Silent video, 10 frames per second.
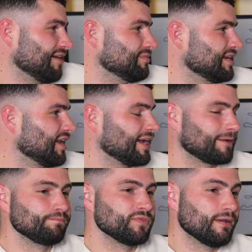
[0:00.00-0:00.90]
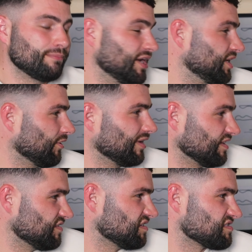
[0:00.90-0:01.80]
I mean, like, Bernie
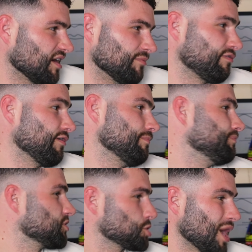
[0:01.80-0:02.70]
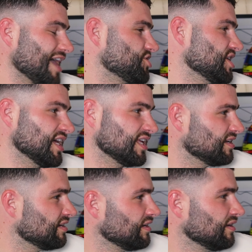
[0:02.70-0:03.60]
Collins has come from strategy
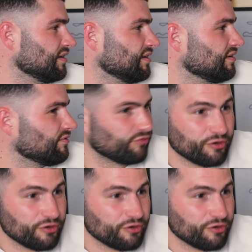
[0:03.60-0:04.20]
in. Mate, I think